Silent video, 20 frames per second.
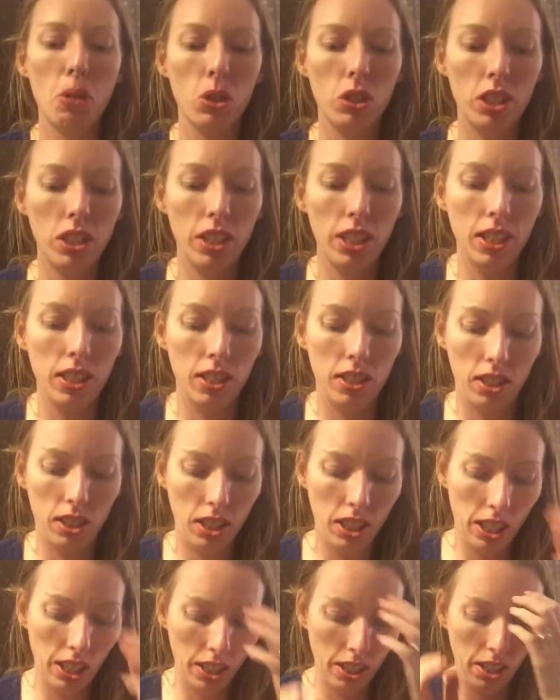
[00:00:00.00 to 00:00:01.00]
most of this
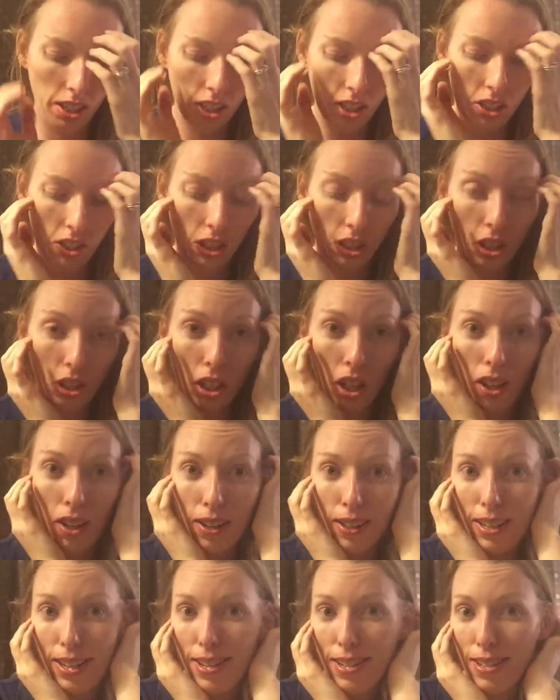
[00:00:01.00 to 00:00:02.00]
is the
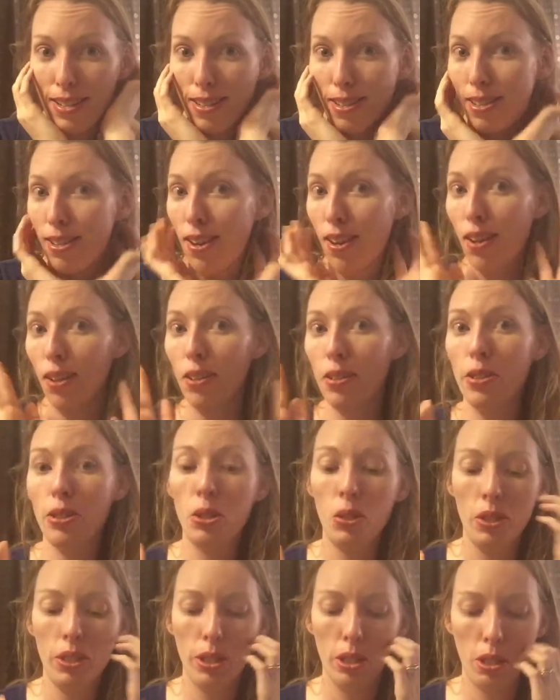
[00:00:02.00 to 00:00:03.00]
Target Dollar
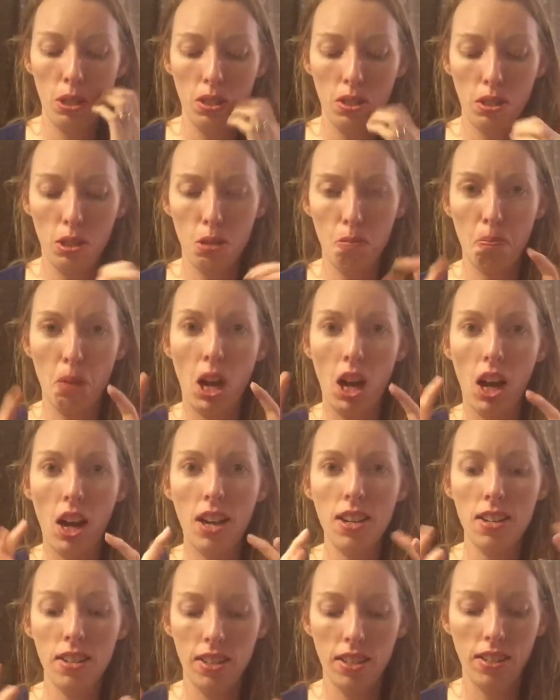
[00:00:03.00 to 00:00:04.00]
Tree
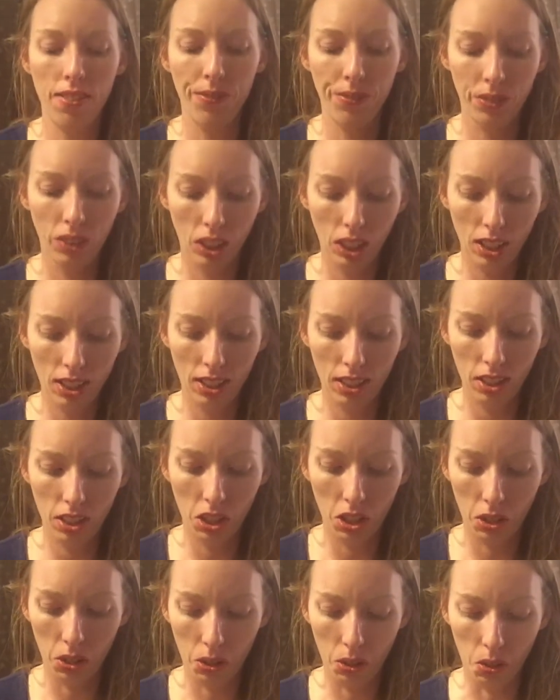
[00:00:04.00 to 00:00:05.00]
spot.
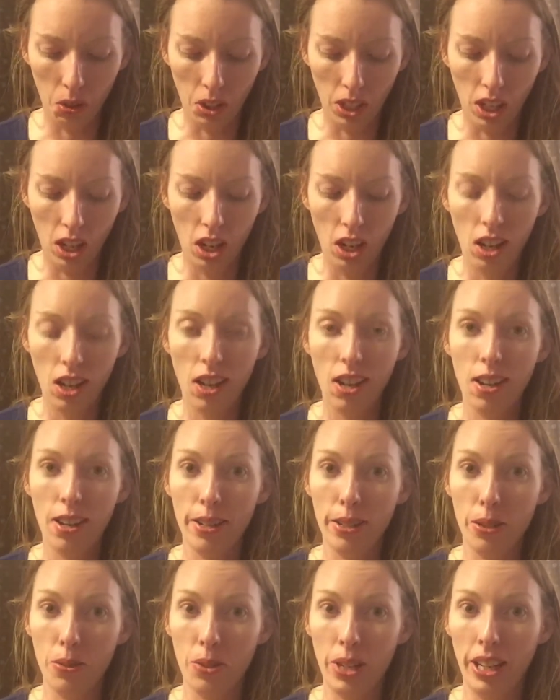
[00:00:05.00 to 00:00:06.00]
So
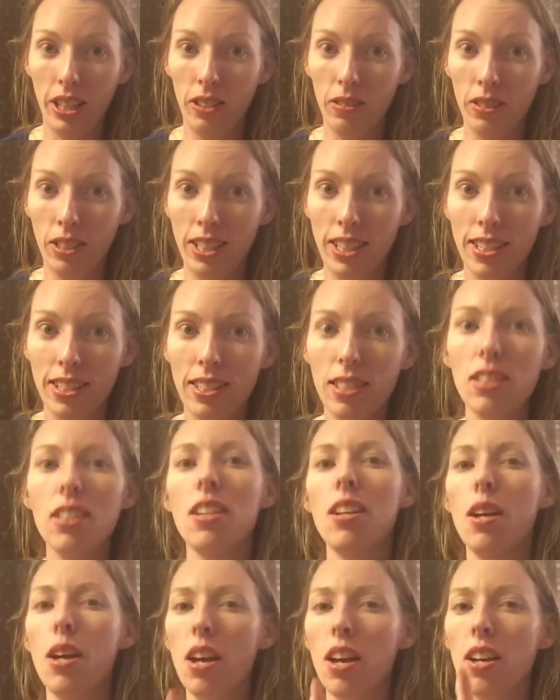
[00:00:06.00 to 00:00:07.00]
you ready for this?
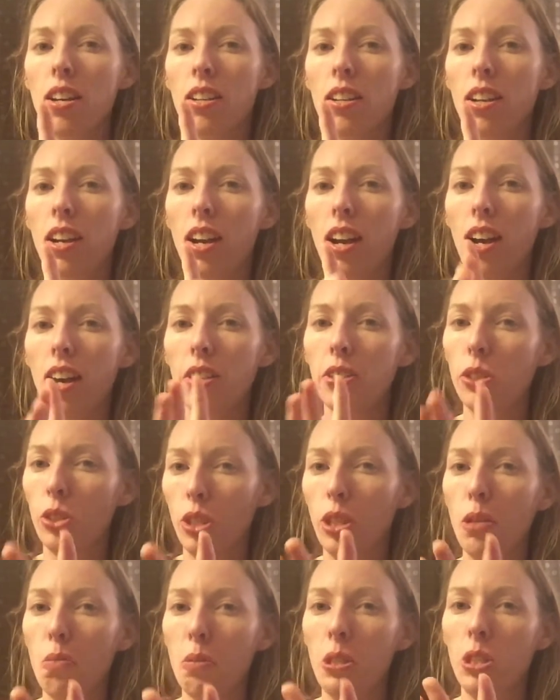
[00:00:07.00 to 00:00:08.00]
You're
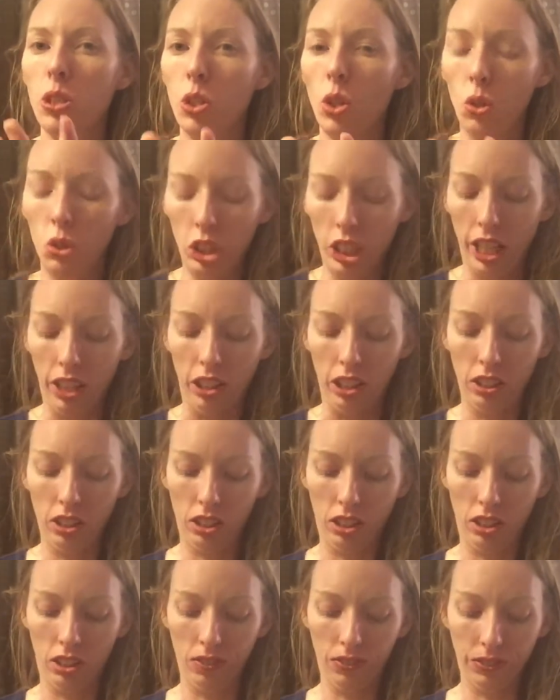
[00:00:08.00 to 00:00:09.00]
going to be so
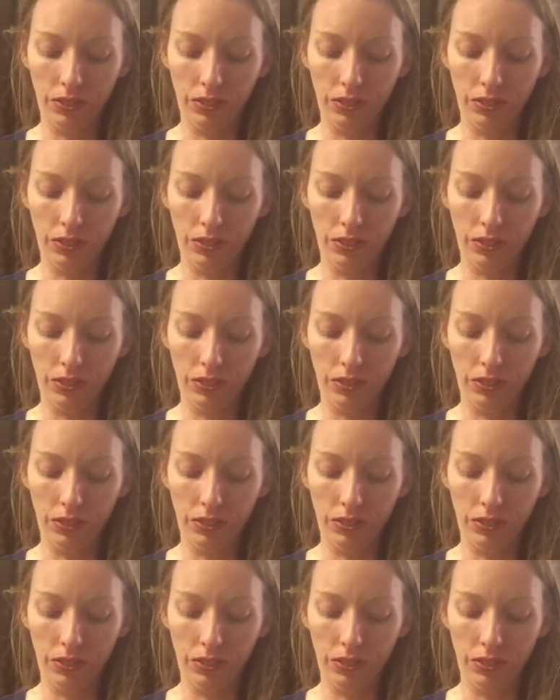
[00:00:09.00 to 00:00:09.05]
jealous.